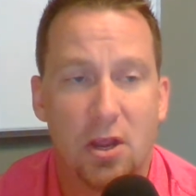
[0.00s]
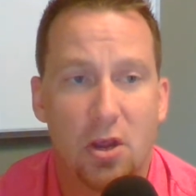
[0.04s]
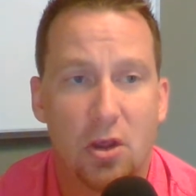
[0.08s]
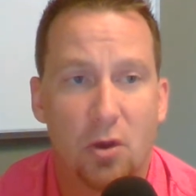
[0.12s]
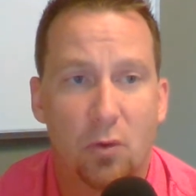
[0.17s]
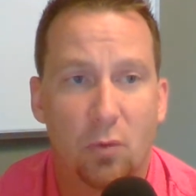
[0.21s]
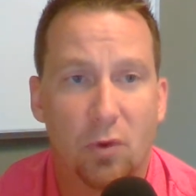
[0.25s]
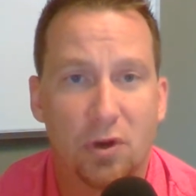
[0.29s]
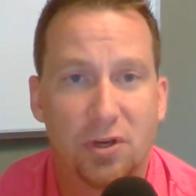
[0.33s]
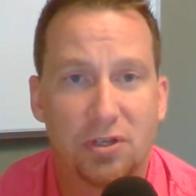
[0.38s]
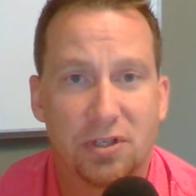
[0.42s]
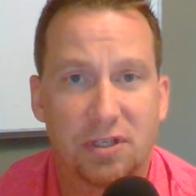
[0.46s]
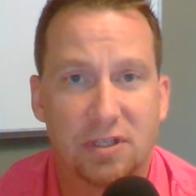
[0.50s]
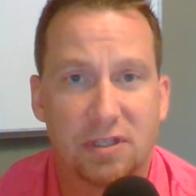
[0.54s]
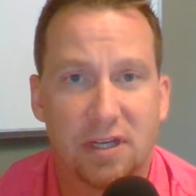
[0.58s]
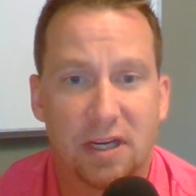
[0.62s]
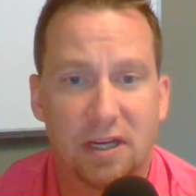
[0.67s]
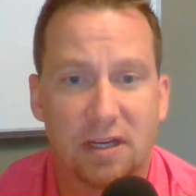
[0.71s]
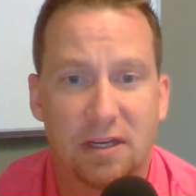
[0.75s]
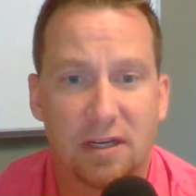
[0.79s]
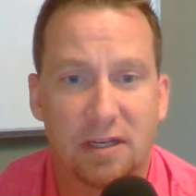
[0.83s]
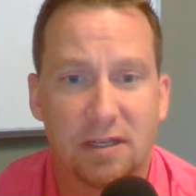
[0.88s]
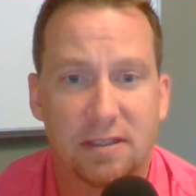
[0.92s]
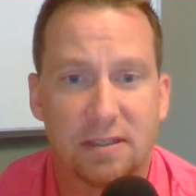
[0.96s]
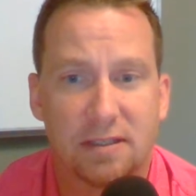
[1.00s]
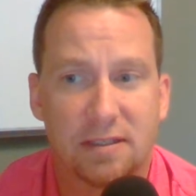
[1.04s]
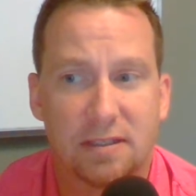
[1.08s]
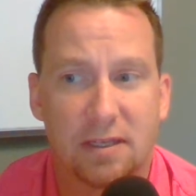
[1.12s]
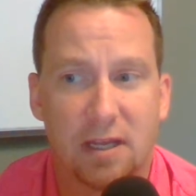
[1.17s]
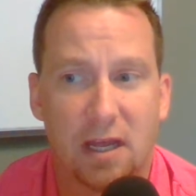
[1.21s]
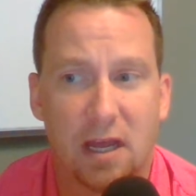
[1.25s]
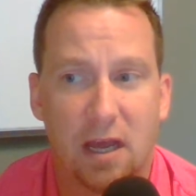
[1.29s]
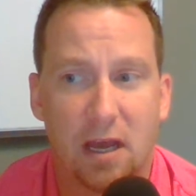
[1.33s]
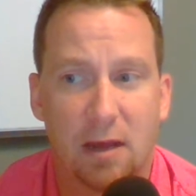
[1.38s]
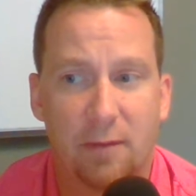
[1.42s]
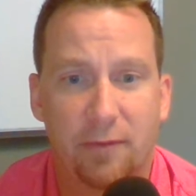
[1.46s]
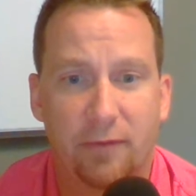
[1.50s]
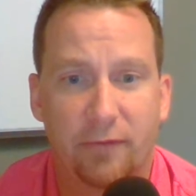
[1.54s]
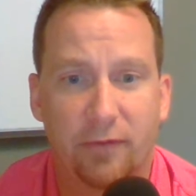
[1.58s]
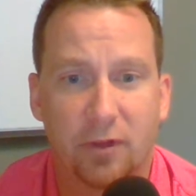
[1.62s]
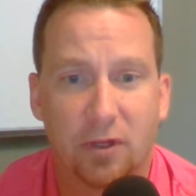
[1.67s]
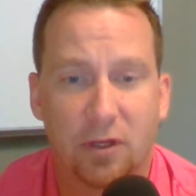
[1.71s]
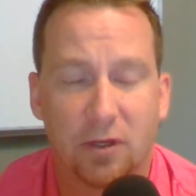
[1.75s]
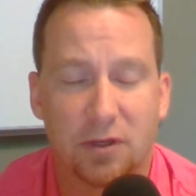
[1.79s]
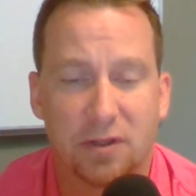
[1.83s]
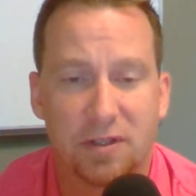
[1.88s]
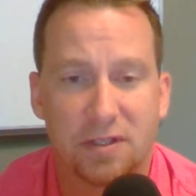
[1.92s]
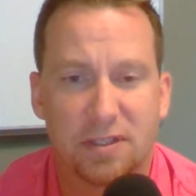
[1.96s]
which attendance, if you
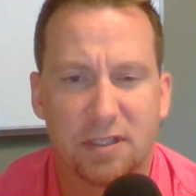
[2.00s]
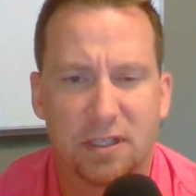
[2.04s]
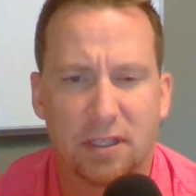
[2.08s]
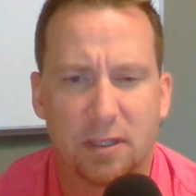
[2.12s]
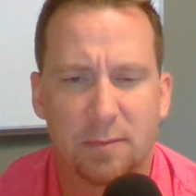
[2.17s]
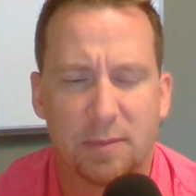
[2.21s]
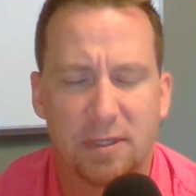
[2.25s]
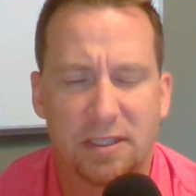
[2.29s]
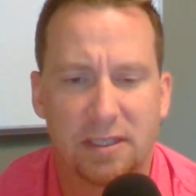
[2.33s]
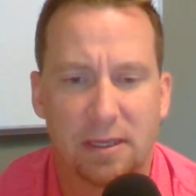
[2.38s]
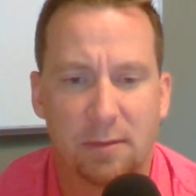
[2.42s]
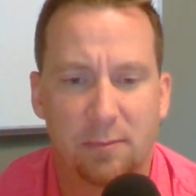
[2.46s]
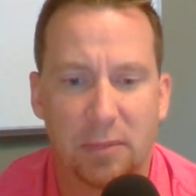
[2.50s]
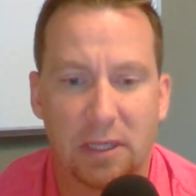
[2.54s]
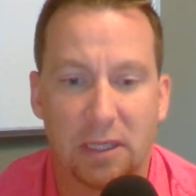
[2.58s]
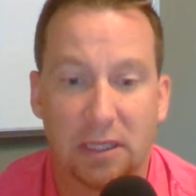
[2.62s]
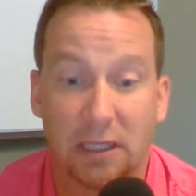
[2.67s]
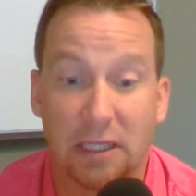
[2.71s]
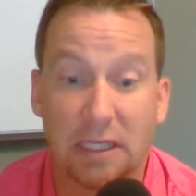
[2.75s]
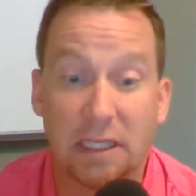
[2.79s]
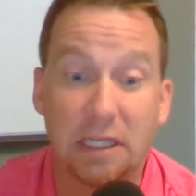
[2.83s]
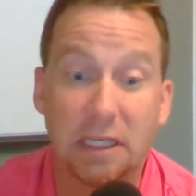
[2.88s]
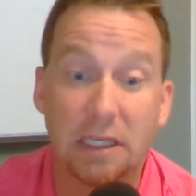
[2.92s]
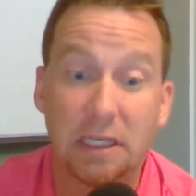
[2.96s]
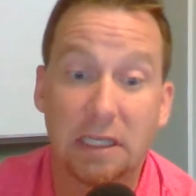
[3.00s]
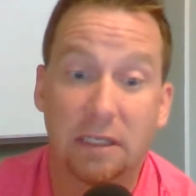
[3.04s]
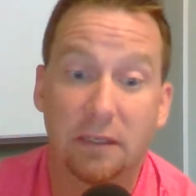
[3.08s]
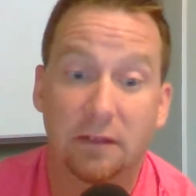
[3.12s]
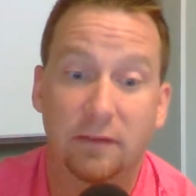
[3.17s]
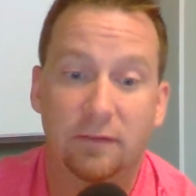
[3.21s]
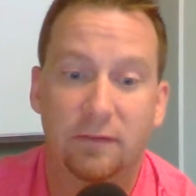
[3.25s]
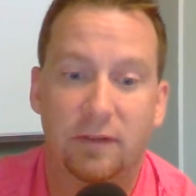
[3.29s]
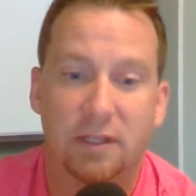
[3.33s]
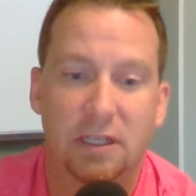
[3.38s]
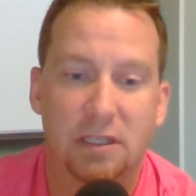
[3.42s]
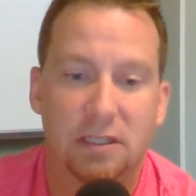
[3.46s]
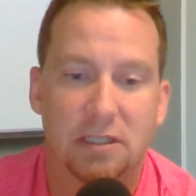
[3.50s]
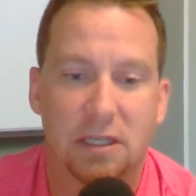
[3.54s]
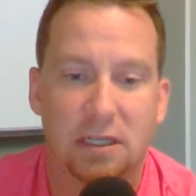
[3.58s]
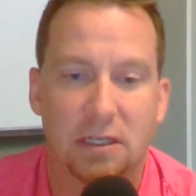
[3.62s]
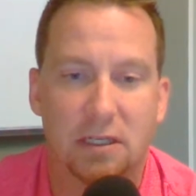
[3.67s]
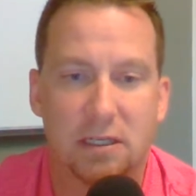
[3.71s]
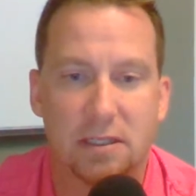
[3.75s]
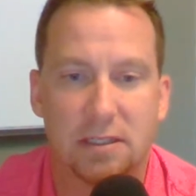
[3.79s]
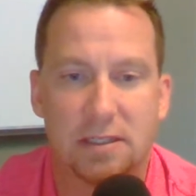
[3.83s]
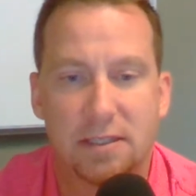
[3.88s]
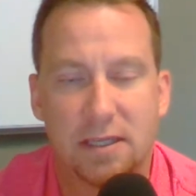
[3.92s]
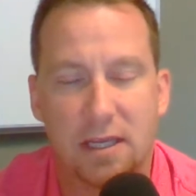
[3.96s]
look on the syllabus, I believe the
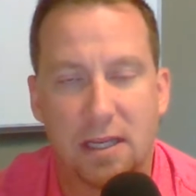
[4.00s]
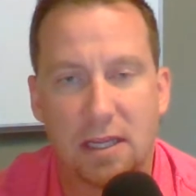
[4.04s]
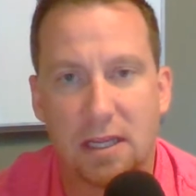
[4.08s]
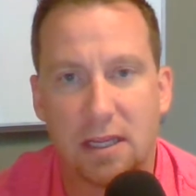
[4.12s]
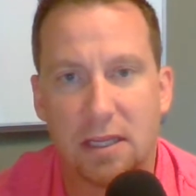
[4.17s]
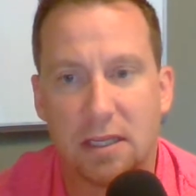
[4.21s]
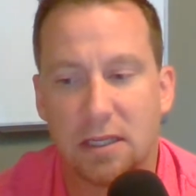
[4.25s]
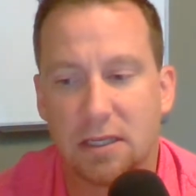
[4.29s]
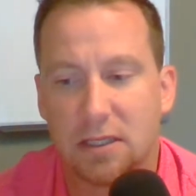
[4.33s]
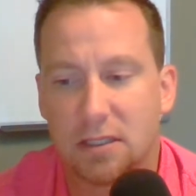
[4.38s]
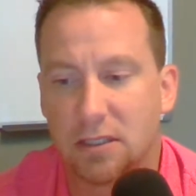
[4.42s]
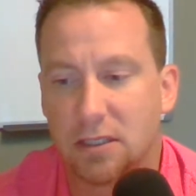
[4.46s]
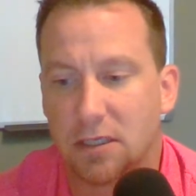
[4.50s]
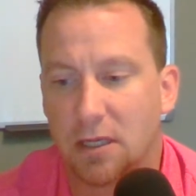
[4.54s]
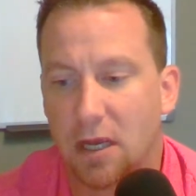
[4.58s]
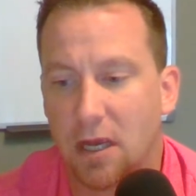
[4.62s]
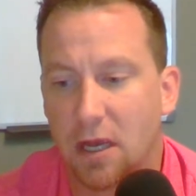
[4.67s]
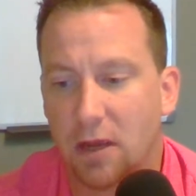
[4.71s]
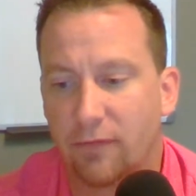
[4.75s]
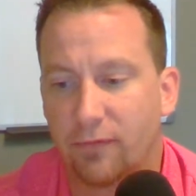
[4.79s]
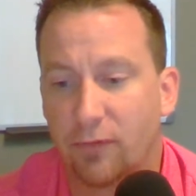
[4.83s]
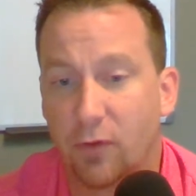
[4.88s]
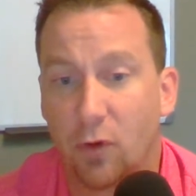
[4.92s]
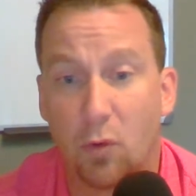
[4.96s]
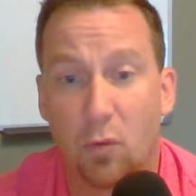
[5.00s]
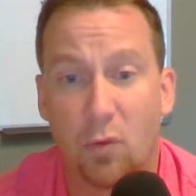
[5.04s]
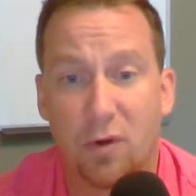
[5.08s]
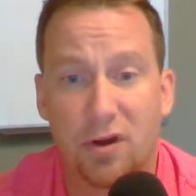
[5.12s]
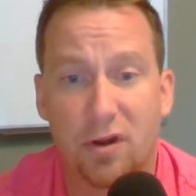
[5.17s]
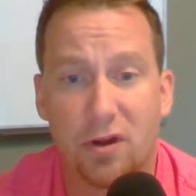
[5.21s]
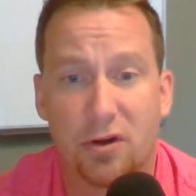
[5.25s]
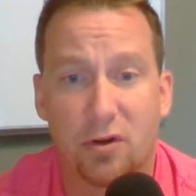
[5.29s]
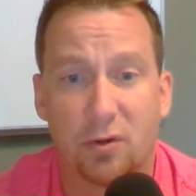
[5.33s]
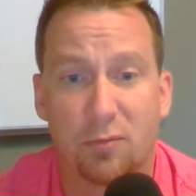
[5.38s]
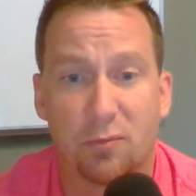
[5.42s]
attendance is full 100